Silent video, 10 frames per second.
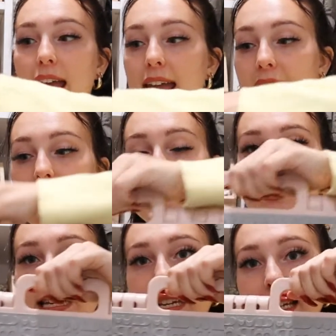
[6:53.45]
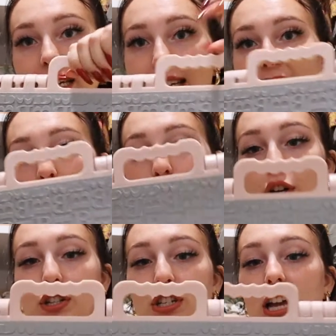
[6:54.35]
and now we're
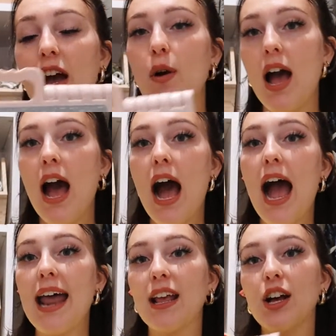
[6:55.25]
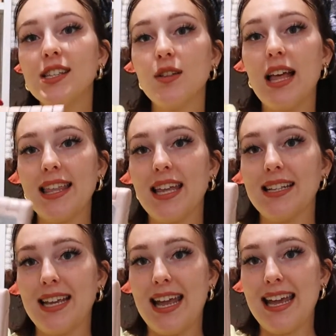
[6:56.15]
good to go. And I also like that
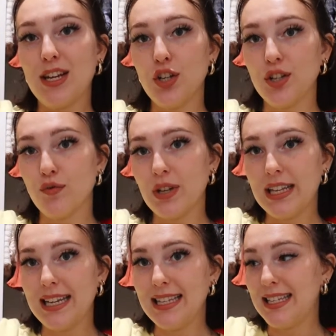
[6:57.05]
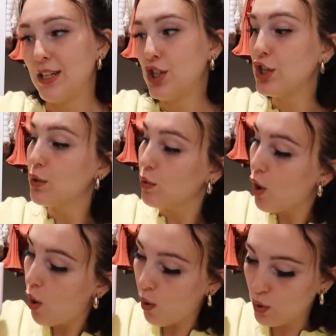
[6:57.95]
it's a handle. It's really easy to
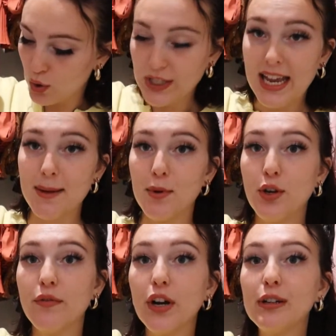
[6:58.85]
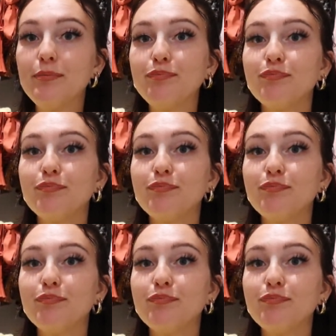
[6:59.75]
hold and maneuver.